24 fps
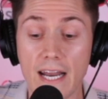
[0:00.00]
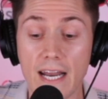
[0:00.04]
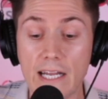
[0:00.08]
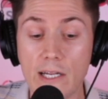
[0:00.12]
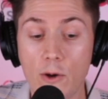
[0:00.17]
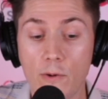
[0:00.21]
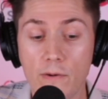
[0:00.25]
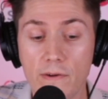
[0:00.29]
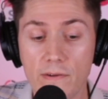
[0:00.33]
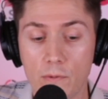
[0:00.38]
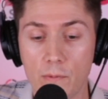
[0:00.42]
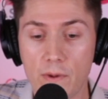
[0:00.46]
I know
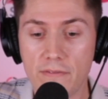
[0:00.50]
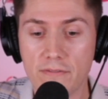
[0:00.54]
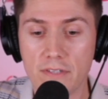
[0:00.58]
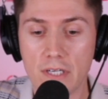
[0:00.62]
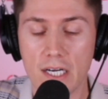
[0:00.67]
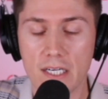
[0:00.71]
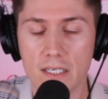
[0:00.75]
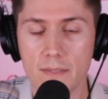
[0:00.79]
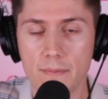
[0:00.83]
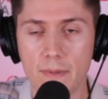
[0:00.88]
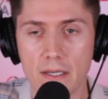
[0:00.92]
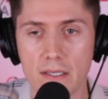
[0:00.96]
we've
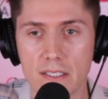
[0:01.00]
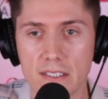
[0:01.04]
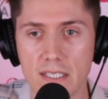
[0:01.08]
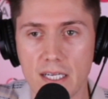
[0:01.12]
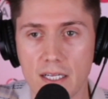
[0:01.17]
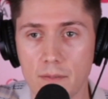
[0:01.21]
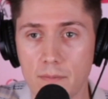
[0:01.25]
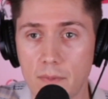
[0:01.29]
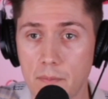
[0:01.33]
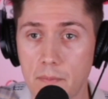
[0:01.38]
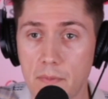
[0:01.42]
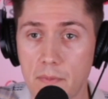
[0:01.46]
talked about this
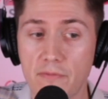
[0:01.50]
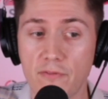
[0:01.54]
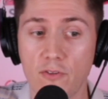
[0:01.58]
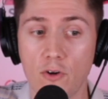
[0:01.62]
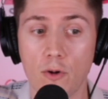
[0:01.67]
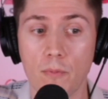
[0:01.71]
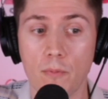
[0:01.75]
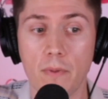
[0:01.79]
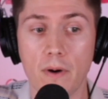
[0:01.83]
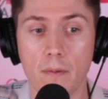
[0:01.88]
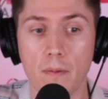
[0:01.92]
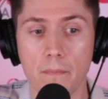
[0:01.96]
element before,
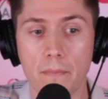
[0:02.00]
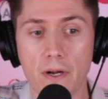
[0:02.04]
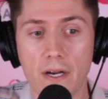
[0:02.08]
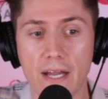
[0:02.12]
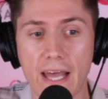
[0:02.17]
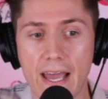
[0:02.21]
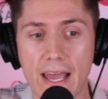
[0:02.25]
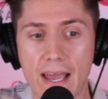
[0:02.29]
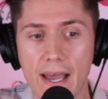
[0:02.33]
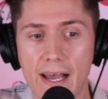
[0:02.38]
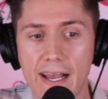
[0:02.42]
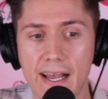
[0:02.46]
but
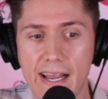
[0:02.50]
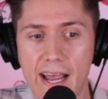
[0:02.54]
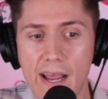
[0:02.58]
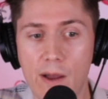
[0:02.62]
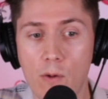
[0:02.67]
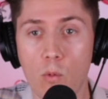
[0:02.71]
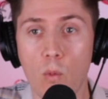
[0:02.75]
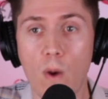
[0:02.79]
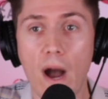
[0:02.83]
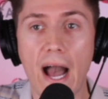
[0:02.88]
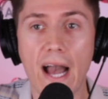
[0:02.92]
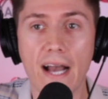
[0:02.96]
a
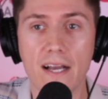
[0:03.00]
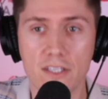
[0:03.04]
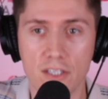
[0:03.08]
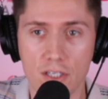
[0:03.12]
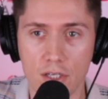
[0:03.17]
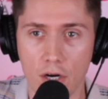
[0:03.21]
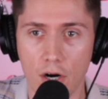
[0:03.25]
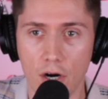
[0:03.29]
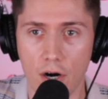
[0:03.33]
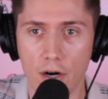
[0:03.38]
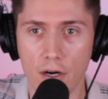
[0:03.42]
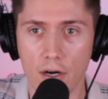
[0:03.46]
wax
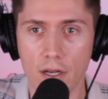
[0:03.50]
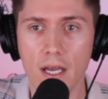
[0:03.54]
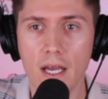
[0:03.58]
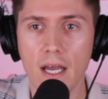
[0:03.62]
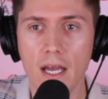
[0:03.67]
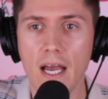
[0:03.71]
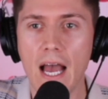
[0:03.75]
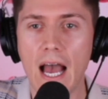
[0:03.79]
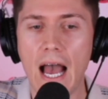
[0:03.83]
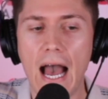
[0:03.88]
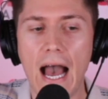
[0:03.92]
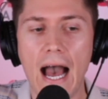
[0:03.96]
guard.
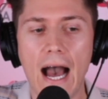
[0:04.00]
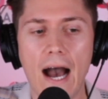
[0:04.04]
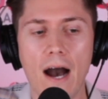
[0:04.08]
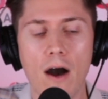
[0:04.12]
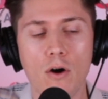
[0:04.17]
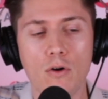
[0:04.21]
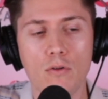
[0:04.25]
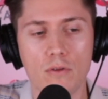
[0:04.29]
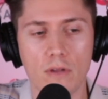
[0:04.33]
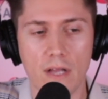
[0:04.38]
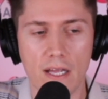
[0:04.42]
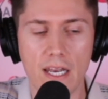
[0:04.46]

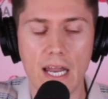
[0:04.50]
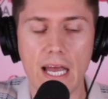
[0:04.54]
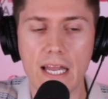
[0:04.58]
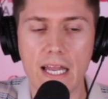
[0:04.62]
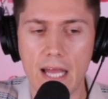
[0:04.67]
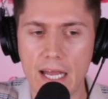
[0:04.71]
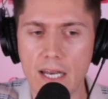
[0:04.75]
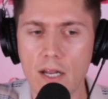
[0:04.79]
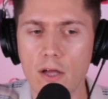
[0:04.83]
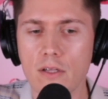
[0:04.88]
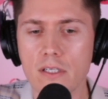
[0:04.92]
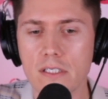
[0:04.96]
How, and
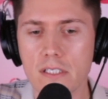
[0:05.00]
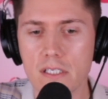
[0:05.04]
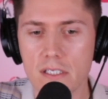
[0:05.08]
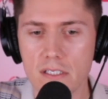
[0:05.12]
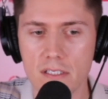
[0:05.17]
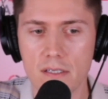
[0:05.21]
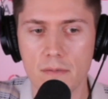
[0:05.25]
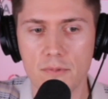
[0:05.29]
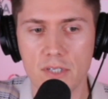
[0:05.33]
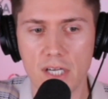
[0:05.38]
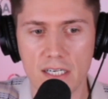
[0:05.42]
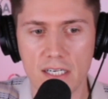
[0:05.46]
I know this is
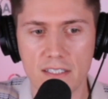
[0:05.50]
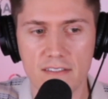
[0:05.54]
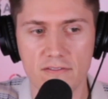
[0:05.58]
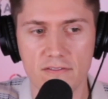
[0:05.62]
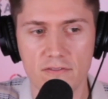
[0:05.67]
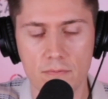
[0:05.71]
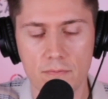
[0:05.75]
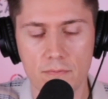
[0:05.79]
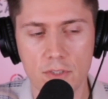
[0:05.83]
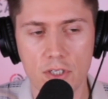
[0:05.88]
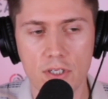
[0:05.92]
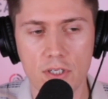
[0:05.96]
subjective
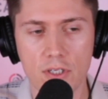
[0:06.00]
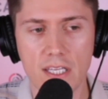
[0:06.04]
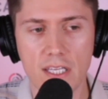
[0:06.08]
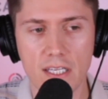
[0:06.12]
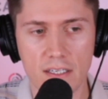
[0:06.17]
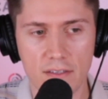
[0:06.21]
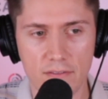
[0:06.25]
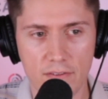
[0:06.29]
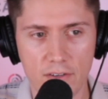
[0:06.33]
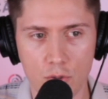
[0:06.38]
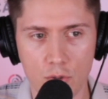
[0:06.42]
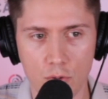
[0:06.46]
to the
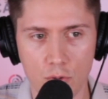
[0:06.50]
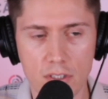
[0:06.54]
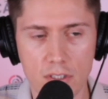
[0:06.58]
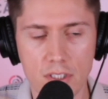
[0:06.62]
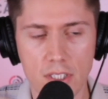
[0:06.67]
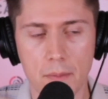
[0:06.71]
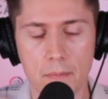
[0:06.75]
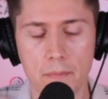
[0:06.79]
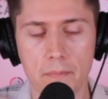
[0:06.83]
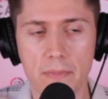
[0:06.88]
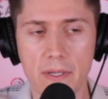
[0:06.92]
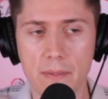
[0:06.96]
individual.
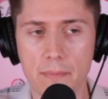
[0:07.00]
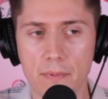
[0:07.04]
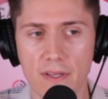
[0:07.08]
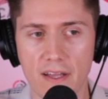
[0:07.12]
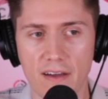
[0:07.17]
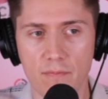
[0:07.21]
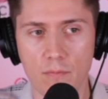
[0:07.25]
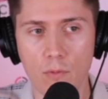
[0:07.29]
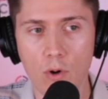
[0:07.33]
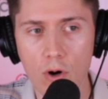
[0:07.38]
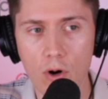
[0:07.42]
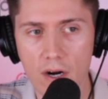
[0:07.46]
Some people
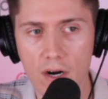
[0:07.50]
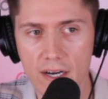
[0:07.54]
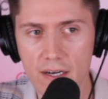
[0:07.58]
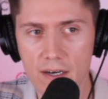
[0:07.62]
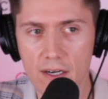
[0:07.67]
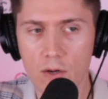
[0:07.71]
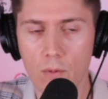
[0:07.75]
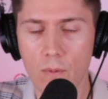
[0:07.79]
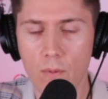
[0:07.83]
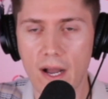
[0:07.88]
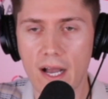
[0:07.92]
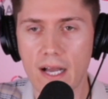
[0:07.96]
have more
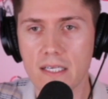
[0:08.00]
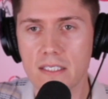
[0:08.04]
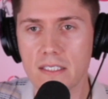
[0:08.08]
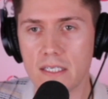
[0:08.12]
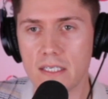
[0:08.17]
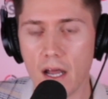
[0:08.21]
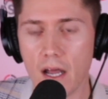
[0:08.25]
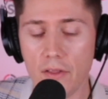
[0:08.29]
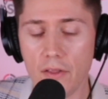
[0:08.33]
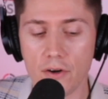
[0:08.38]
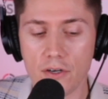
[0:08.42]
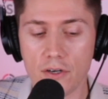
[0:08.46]
earwax than
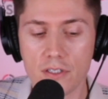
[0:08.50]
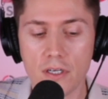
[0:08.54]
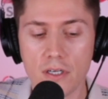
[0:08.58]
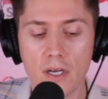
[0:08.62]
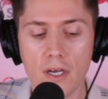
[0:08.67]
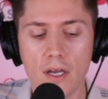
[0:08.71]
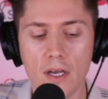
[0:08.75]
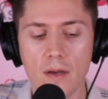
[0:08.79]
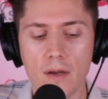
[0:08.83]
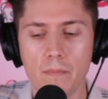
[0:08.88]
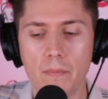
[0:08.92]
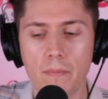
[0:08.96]
others,
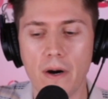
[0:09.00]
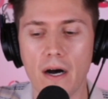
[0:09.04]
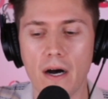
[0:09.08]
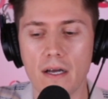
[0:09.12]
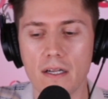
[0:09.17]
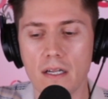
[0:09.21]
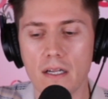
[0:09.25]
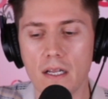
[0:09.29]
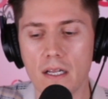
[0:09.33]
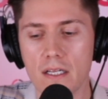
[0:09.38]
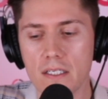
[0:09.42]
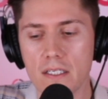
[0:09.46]

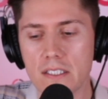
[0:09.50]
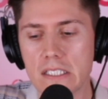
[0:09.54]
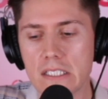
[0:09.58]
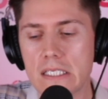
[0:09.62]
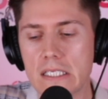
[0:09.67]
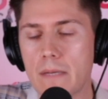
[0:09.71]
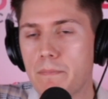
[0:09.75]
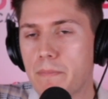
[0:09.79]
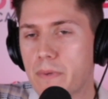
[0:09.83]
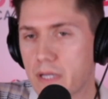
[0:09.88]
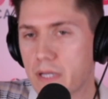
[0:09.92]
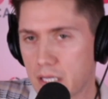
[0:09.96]
but
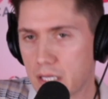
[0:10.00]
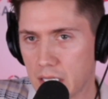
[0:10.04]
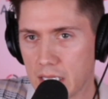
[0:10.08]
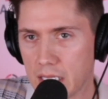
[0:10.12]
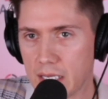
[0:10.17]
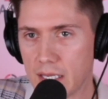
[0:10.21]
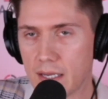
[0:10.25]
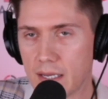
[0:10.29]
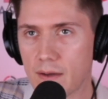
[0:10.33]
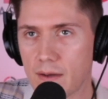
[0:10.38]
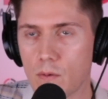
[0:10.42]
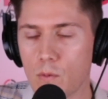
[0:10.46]

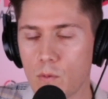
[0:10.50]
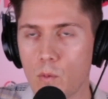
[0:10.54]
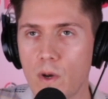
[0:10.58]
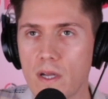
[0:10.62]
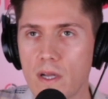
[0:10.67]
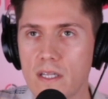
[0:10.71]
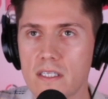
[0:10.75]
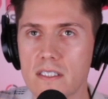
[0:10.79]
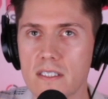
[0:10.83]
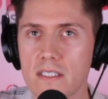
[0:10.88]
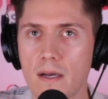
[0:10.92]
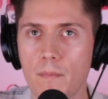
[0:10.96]
typically when
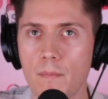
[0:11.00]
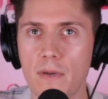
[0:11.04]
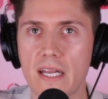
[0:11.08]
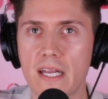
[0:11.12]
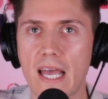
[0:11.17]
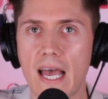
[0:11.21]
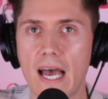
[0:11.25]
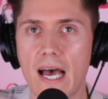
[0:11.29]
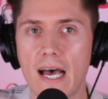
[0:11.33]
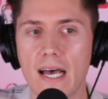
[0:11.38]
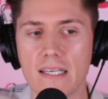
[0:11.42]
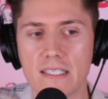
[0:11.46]
somebody
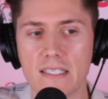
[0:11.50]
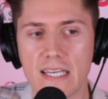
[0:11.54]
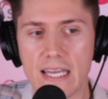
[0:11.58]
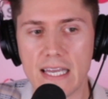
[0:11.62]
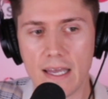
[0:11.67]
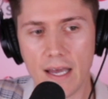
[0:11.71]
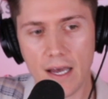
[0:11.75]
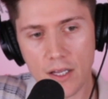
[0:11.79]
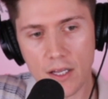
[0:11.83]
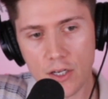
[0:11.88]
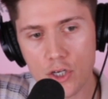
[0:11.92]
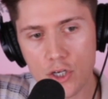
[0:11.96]
has
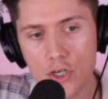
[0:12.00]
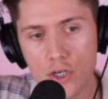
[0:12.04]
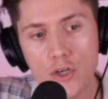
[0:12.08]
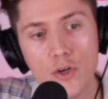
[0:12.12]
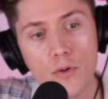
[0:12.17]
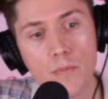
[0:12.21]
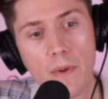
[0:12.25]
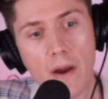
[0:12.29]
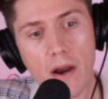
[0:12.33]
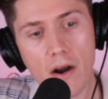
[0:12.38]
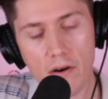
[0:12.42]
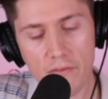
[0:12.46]
a new
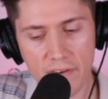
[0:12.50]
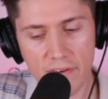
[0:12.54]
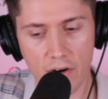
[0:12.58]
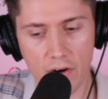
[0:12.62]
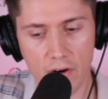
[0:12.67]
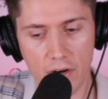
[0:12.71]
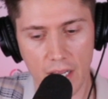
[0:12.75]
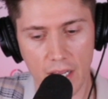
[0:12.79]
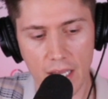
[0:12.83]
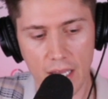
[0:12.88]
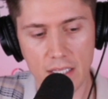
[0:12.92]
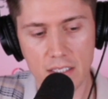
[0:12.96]
pair of
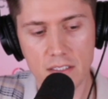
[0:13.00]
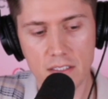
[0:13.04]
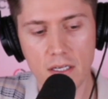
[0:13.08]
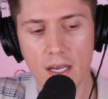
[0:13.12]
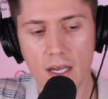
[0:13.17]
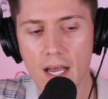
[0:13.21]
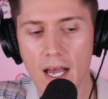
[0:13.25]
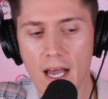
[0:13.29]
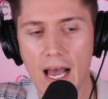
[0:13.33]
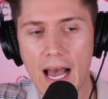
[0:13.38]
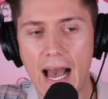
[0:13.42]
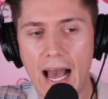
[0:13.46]
hearing aids,
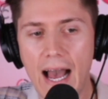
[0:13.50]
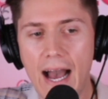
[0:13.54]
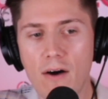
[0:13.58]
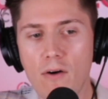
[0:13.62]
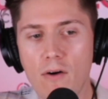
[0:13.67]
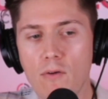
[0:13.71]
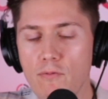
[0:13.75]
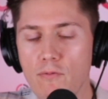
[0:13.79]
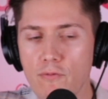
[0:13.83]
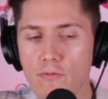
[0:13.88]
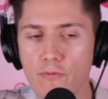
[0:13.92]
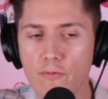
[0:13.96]
how
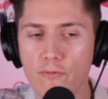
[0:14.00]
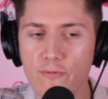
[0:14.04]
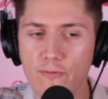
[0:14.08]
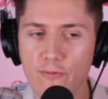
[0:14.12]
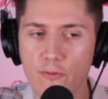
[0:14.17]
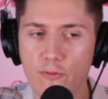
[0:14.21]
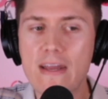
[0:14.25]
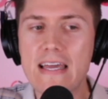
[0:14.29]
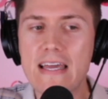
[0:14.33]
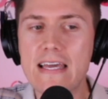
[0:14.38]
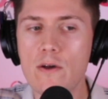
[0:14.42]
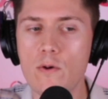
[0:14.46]

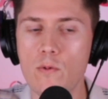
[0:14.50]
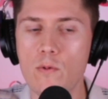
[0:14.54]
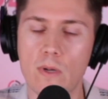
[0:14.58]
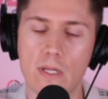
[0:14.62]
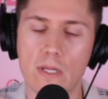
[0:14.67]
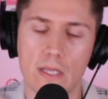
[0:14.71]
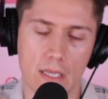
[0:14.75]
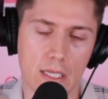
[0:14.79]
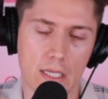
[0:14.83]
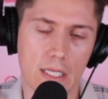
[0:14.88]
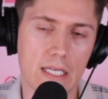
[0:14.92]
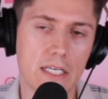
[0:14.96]

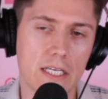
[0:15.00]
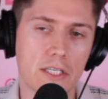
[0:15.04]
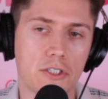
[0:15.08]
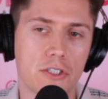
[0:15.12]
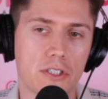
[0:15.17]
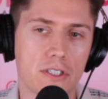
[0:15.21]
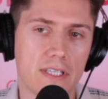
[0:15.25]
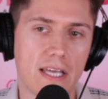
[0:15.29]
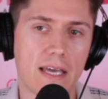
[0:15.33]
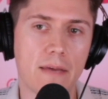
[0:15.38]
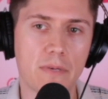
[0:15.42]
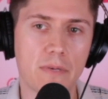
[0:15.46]
frequently
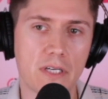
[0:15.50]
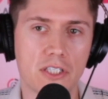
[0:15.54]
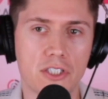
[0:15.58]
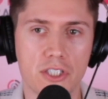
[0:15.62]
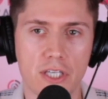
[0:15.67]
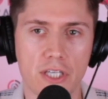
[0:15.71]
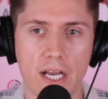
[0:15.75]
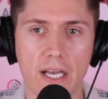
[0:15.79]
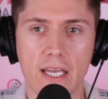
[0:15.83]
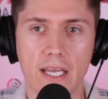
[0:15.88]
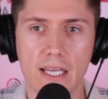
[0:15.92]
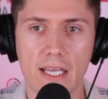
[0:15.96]
should they be
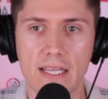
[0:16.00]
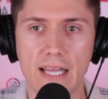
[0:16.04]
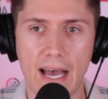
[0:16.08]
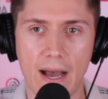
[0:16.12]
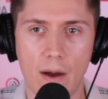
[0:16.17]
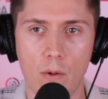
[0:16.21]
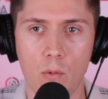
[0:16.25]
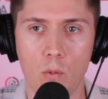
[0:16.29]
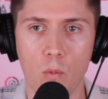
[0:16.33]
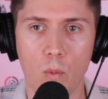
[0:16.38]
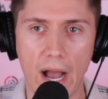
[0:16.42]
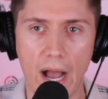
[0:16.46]
checking
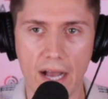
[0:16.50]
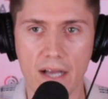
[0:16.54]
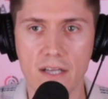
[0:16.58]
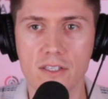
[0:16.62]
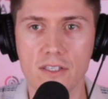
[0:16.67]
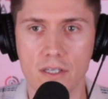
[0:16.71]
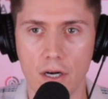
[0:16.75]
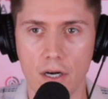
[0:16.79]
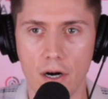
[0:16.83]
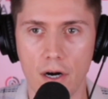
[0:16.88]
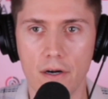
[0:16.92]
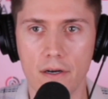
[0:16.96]
that wax
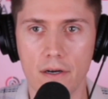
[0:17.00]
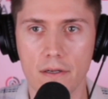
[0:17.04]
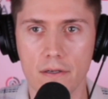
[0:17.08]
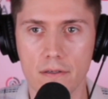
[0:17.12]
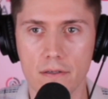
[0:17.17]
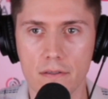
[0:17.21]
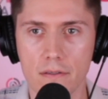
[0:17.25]
guard?